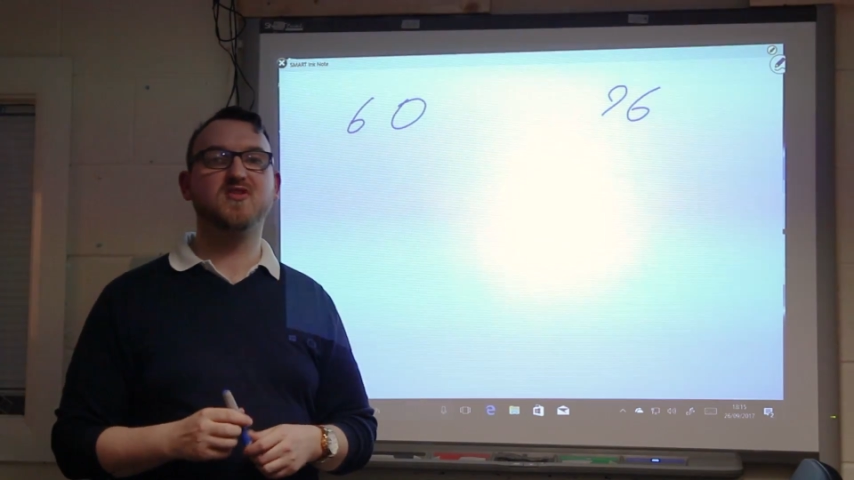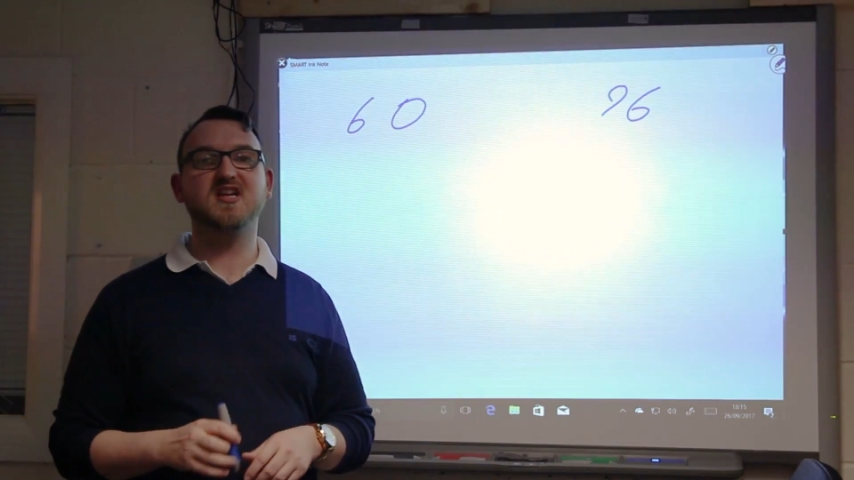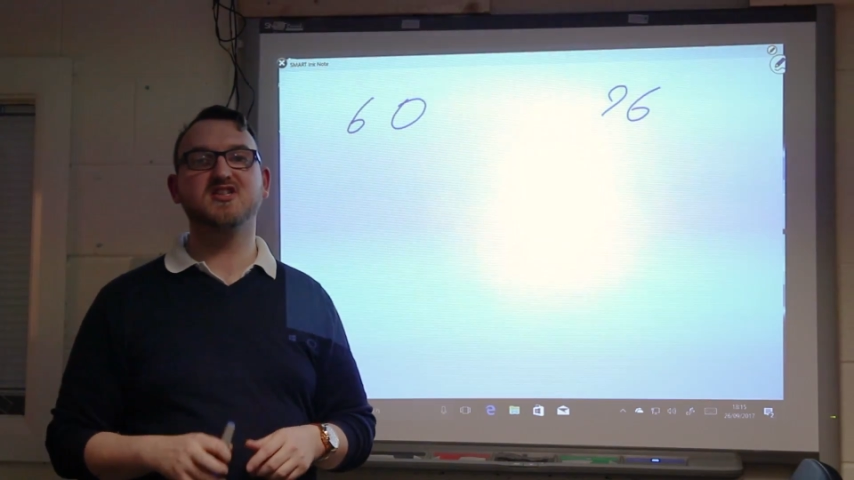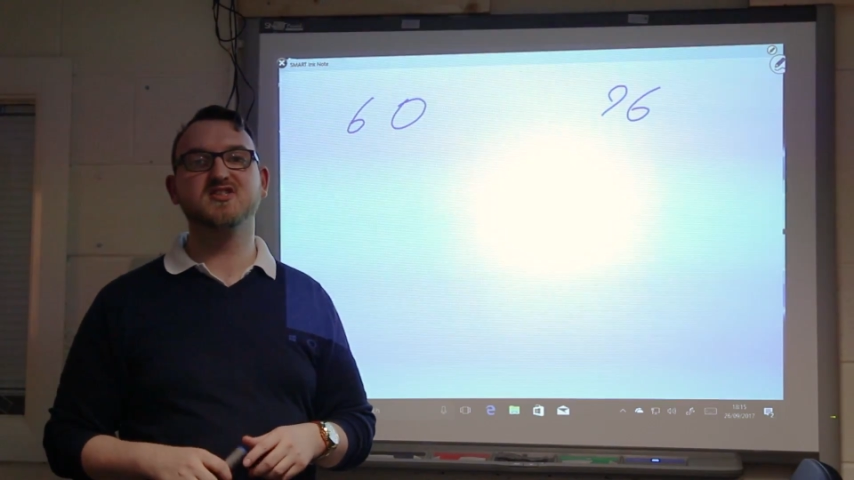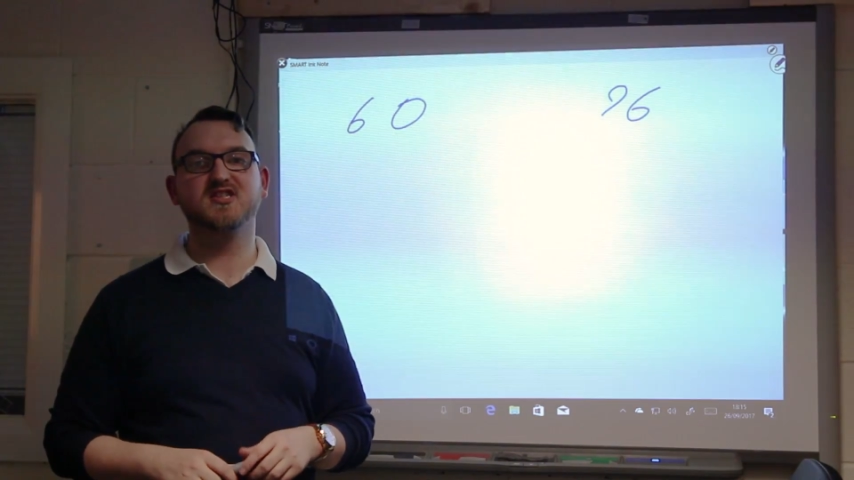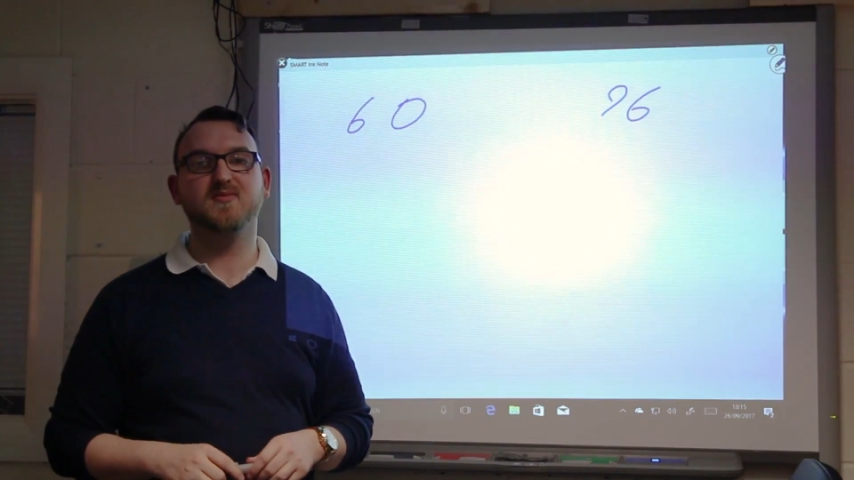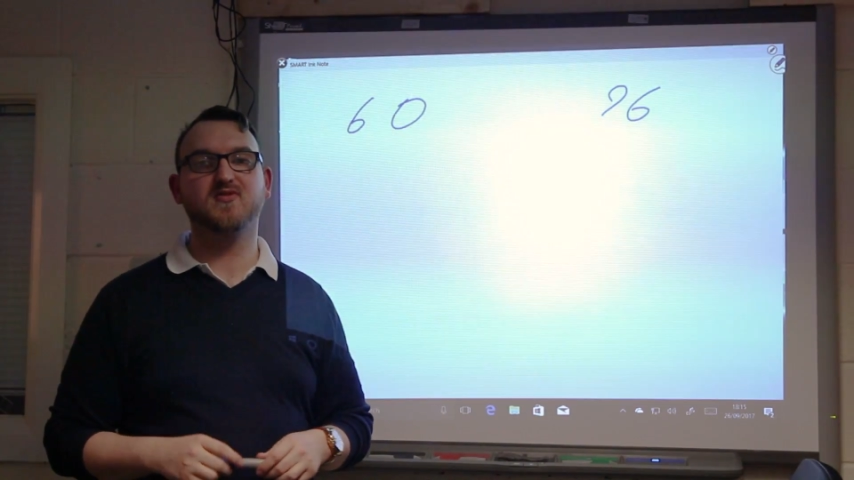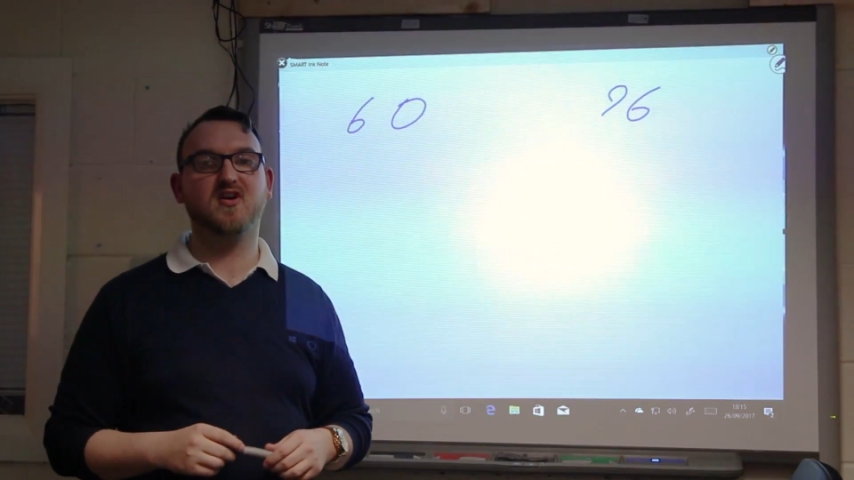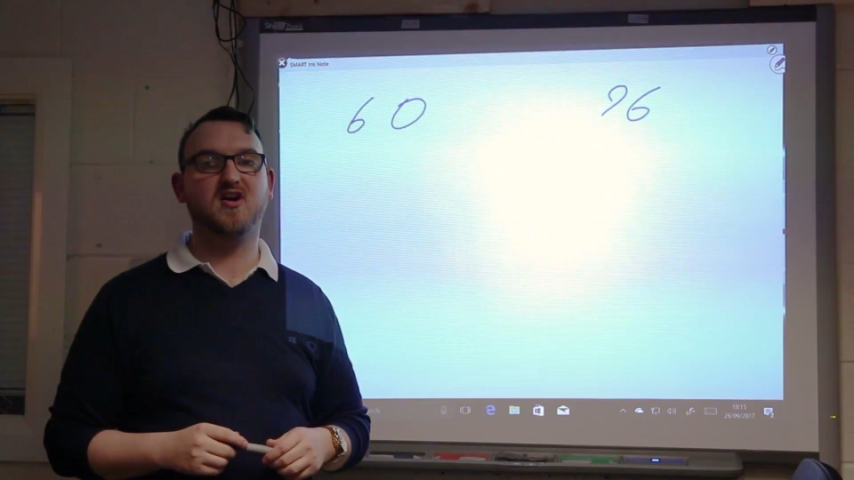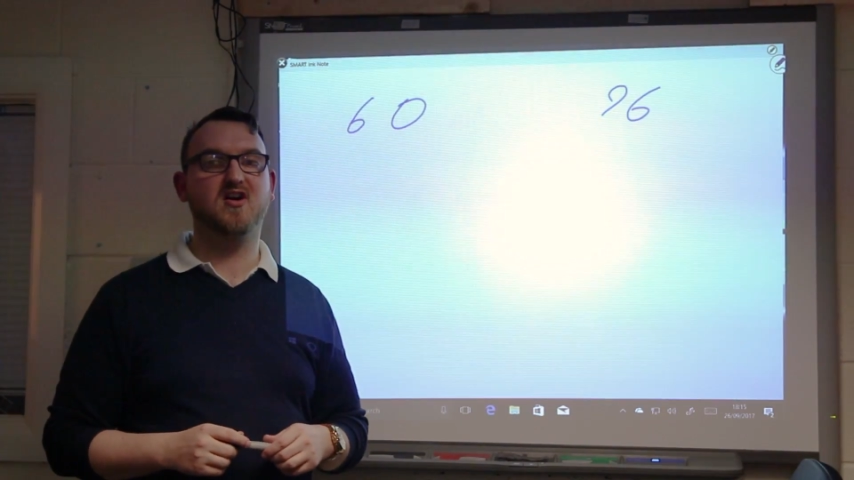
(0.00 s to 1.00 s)

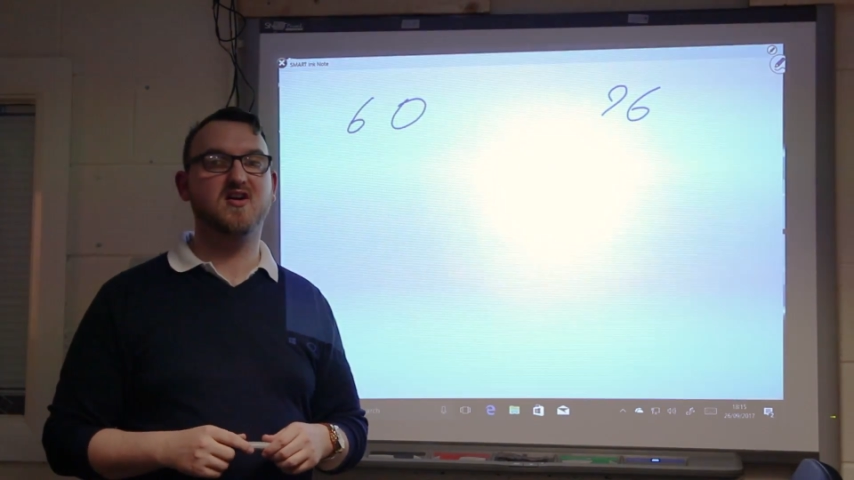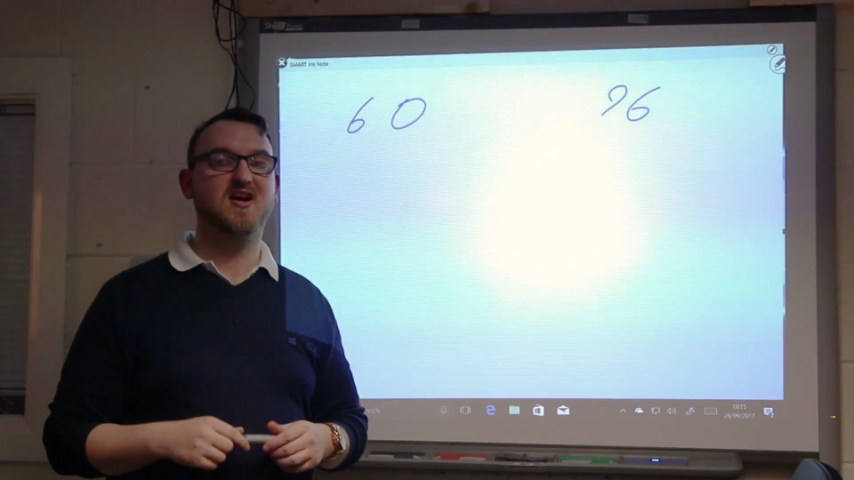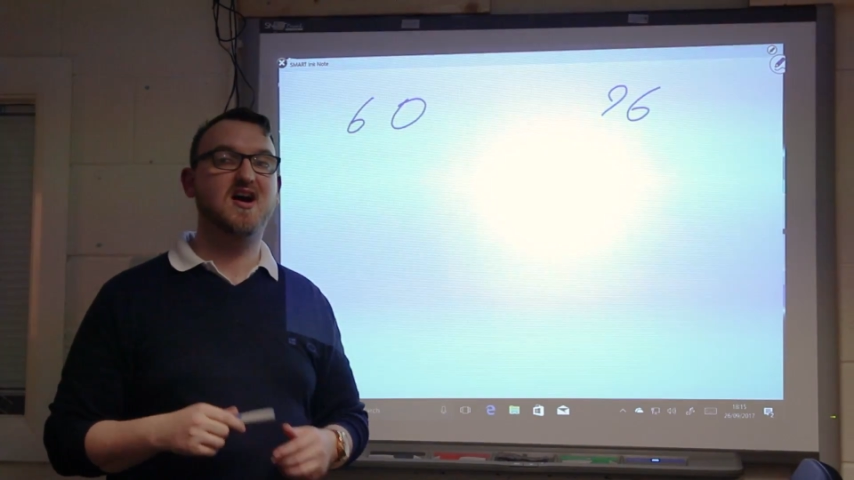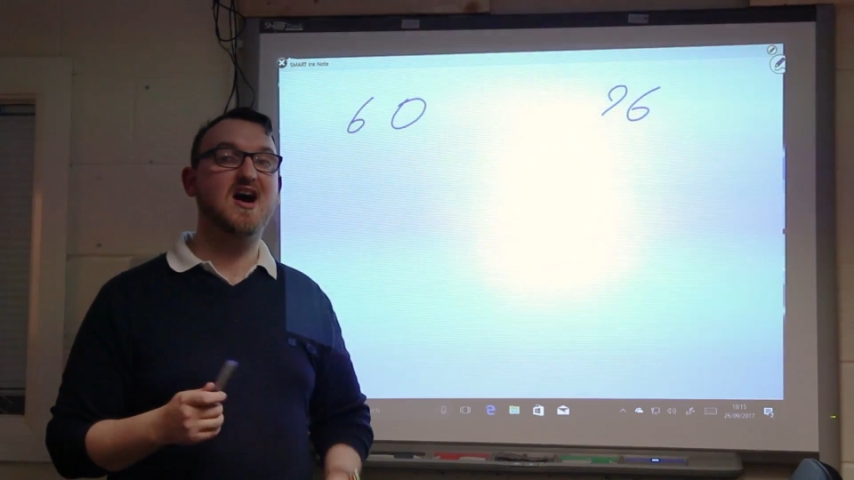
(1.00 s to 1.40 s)
relationships are